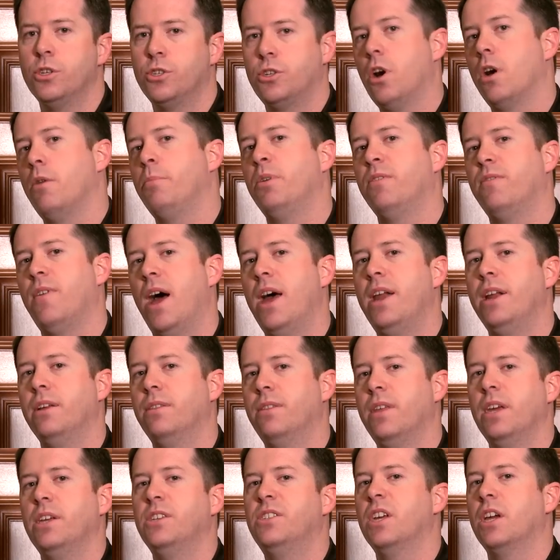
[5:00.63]
start providing
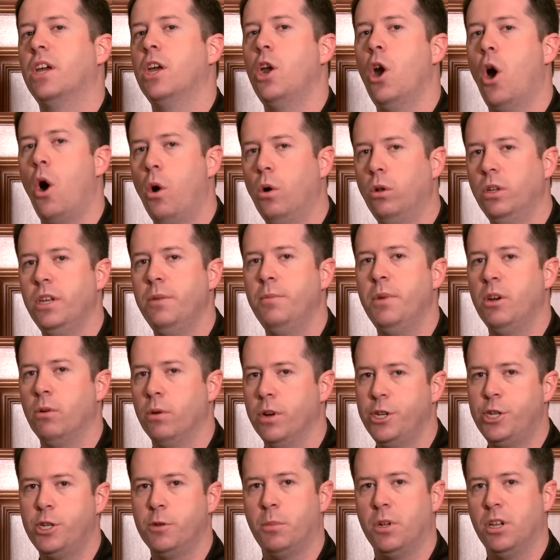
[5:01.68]
things that can only be
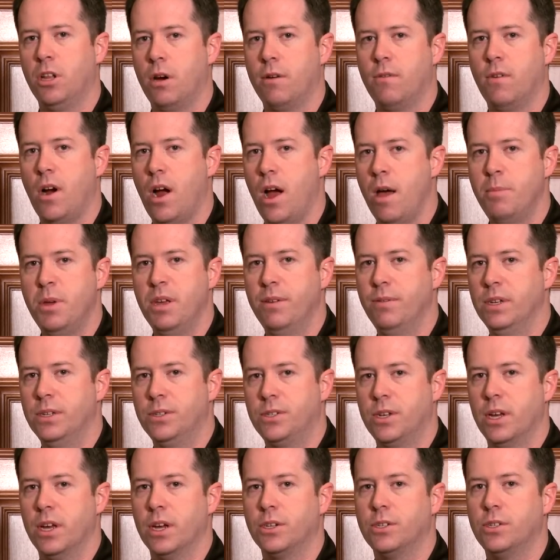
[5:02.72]
reachable over
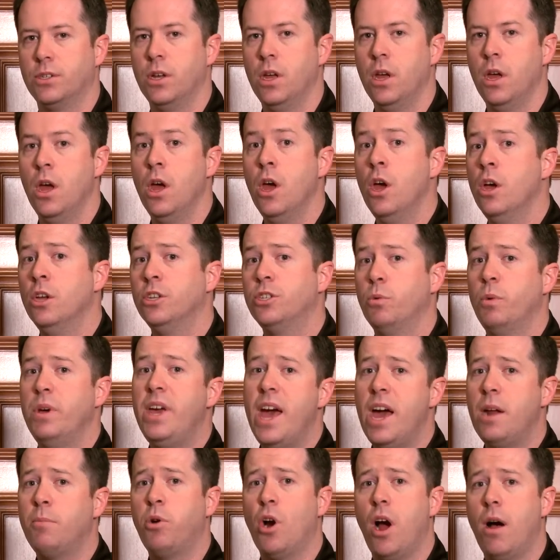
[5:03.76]
IPv6. So we
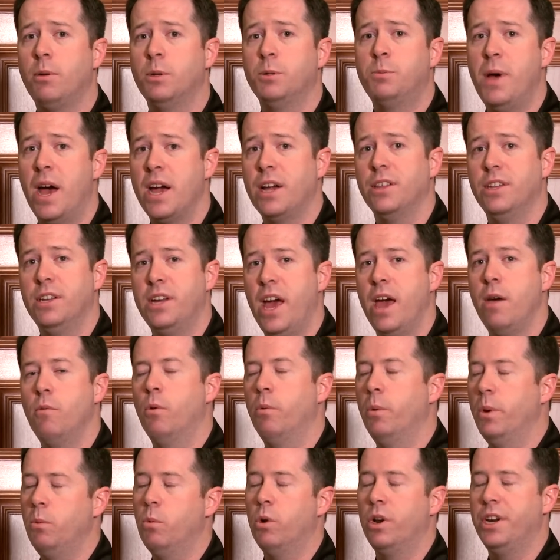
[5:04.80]
had problems back in the day when
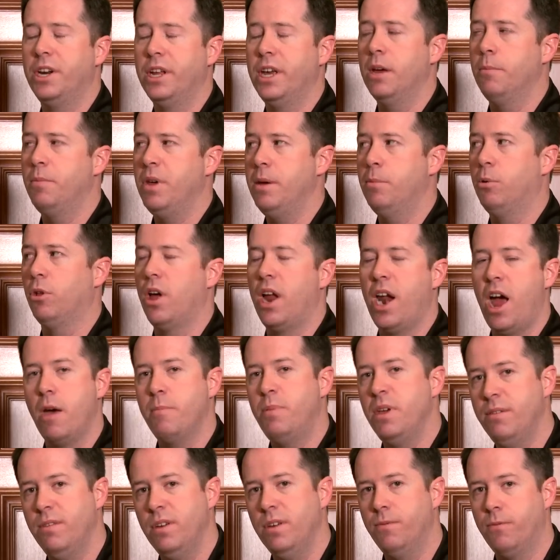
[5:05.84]
we wanted to get people on
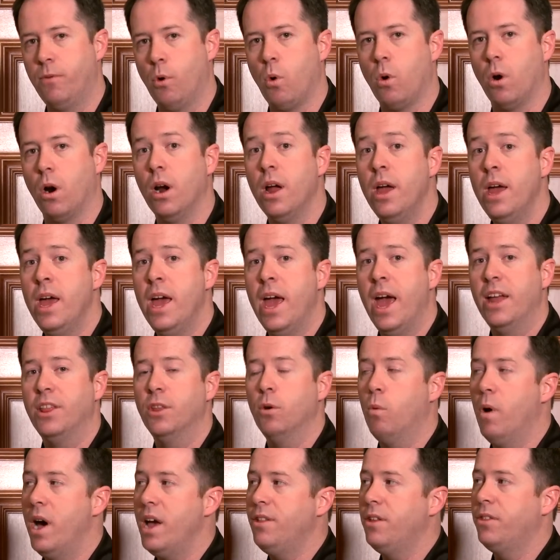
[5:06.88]
IPv4, and the
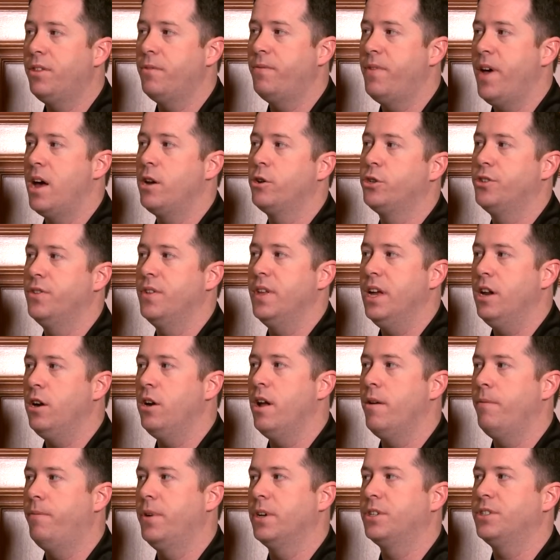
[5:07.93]
way that the founders of the
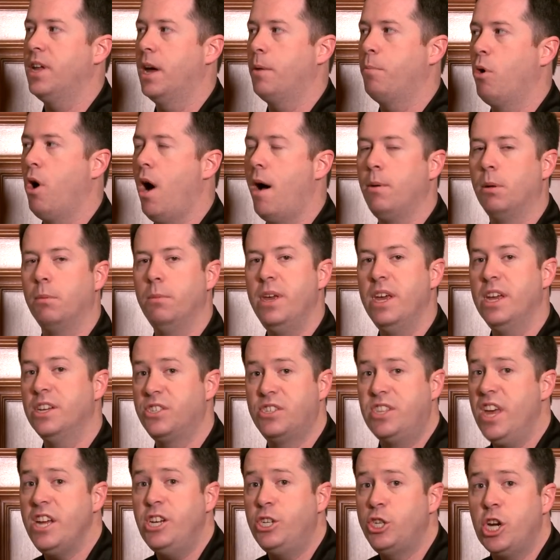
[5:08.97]
internet fixed that problem is
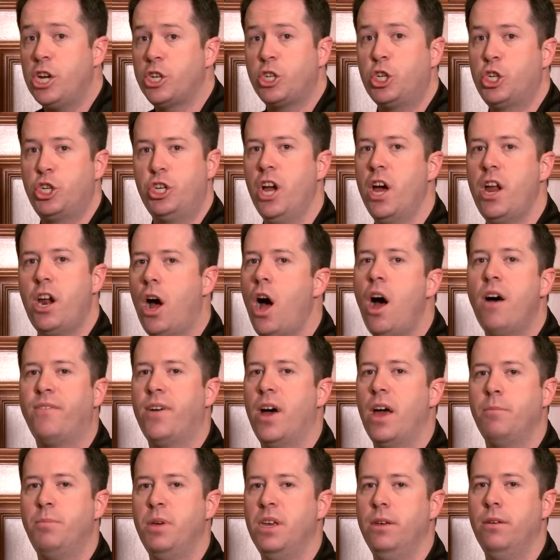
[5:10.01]
they just shut off
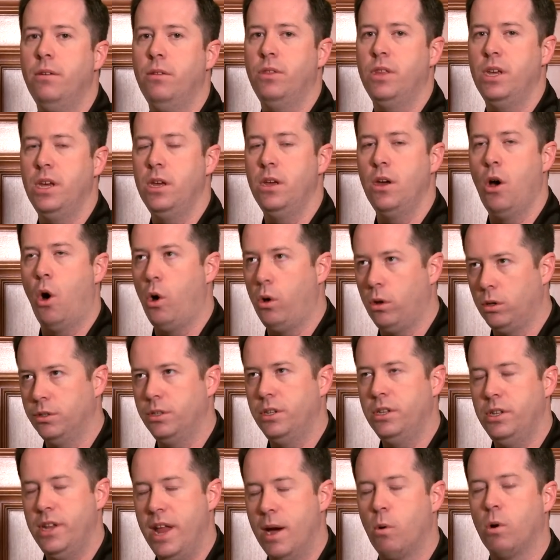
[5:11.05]
the old
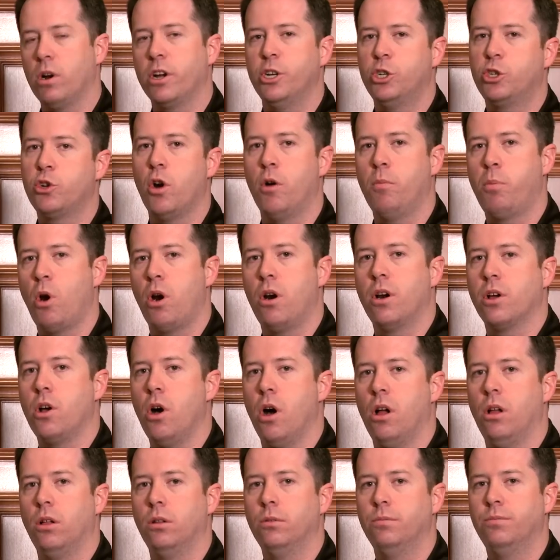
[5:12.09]
network control
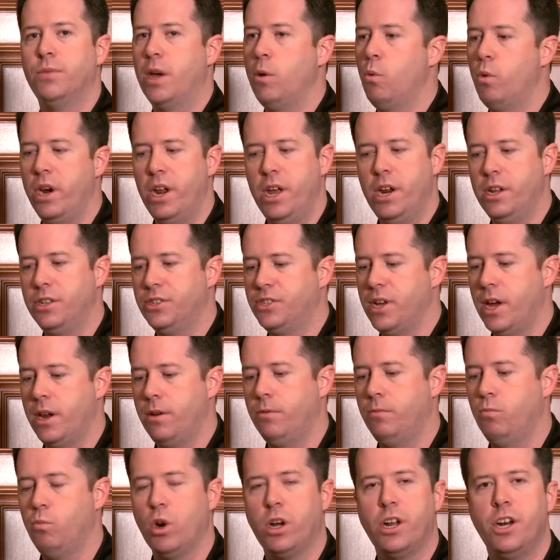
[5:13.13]
protocol. They went in and said,
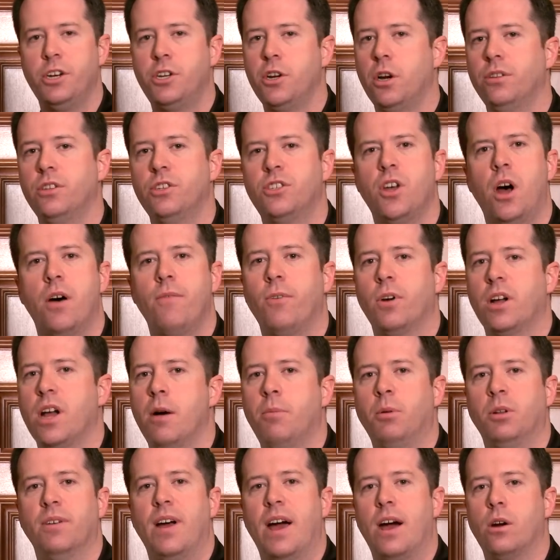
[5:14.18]
we're going to turn this off for a
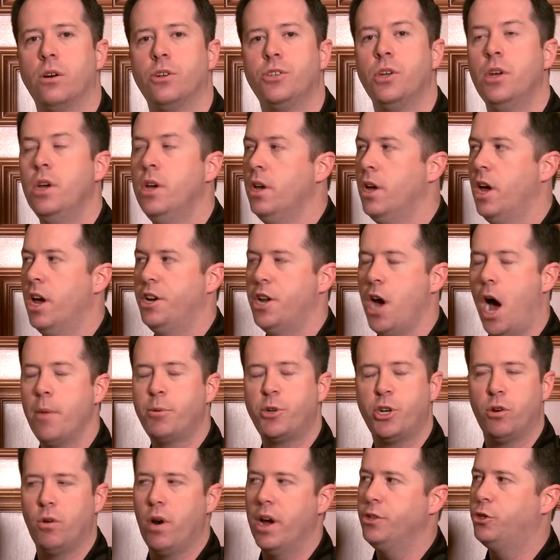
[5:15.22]
couple of hours.
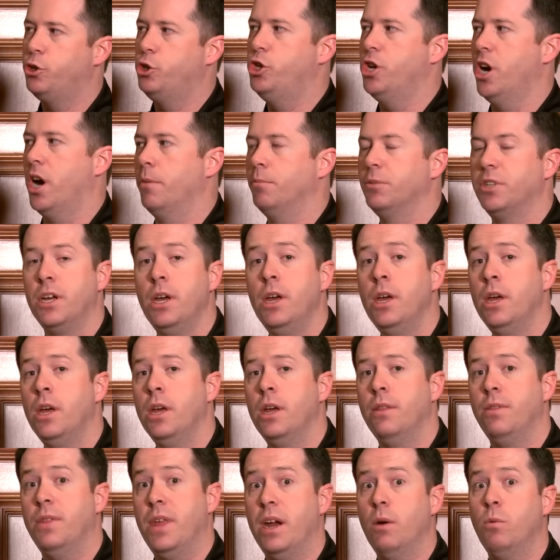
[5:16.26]
Adoption rates jumped.
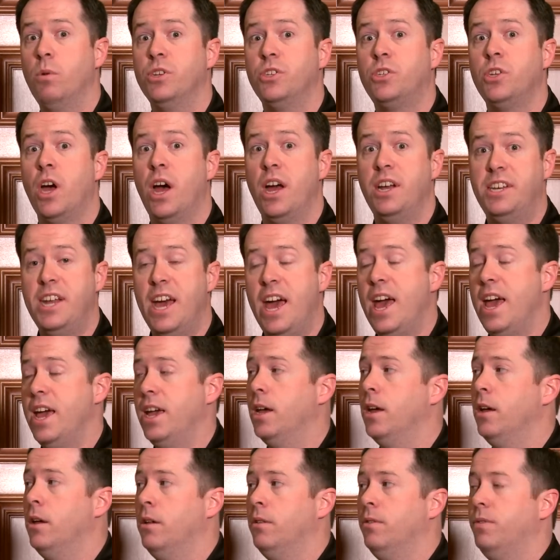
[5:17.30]
Then it was a day.
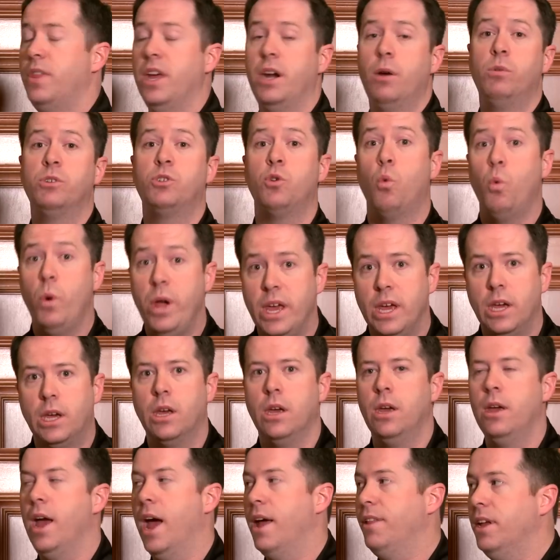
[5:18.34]
Then it was a
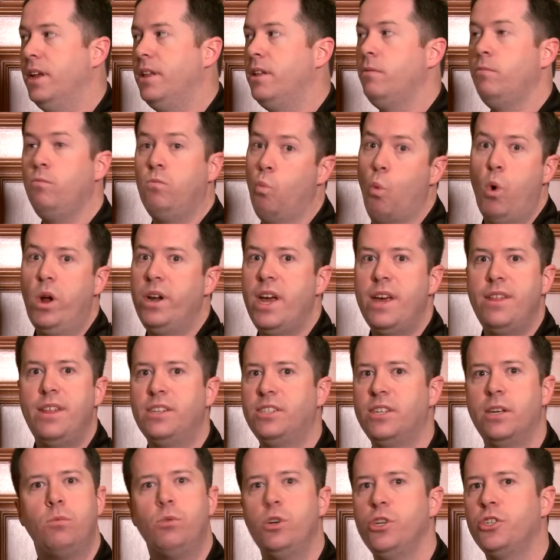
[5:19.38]
week. And then one day they
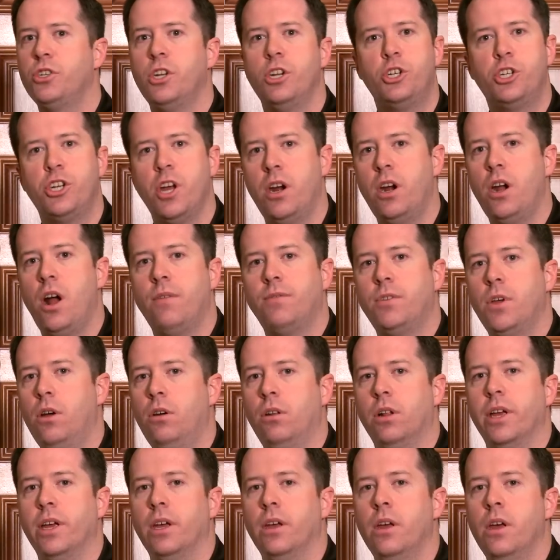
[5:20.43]
said, we're just going to shut it off
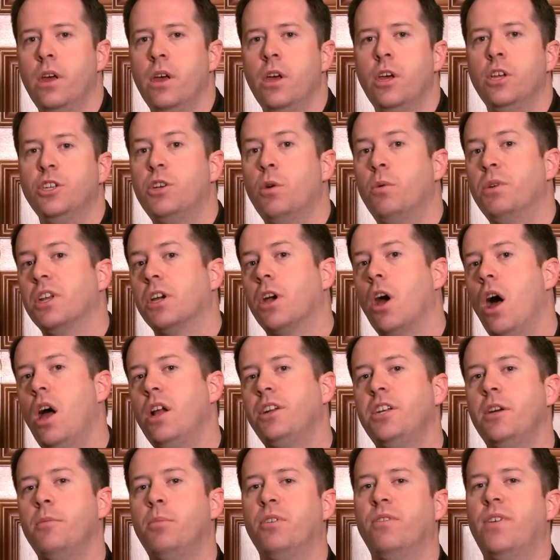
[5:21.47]
totally. So when the
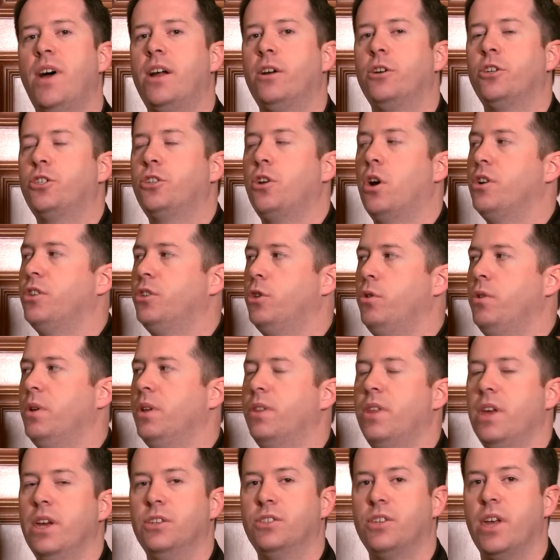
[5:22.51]
content providers start doing
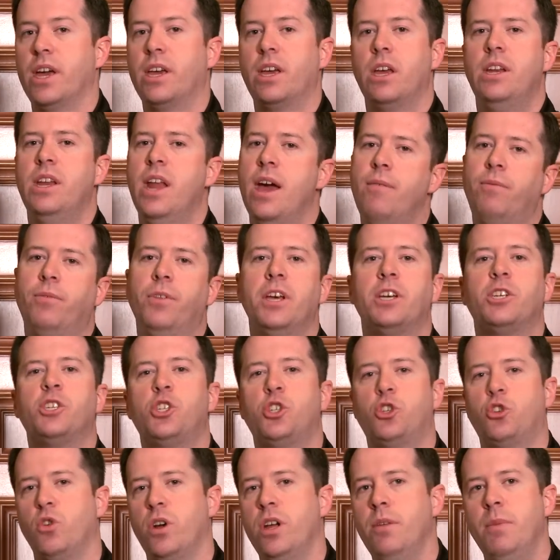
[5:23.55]
things like Netflix
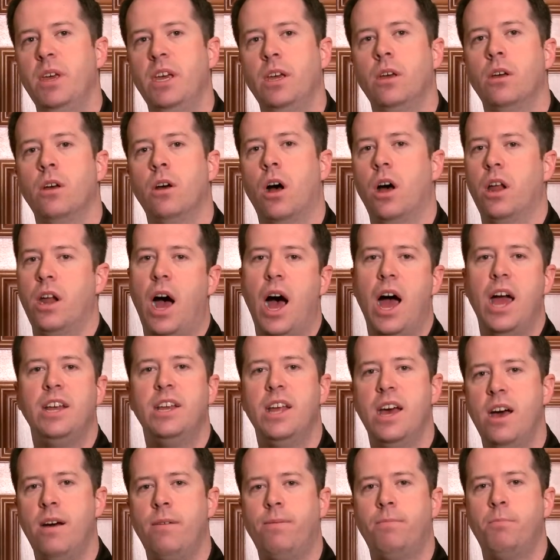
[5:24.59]
streaming on high
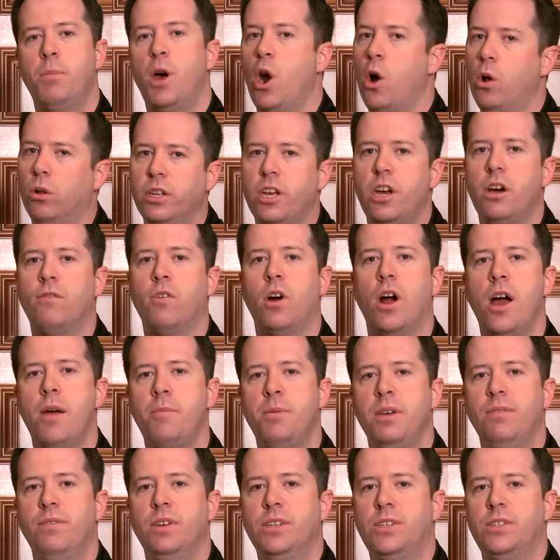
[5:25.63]
def, but only over
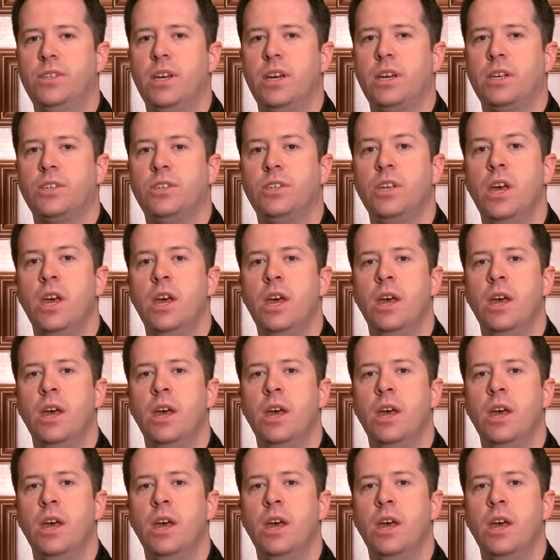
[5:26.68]
IPv6,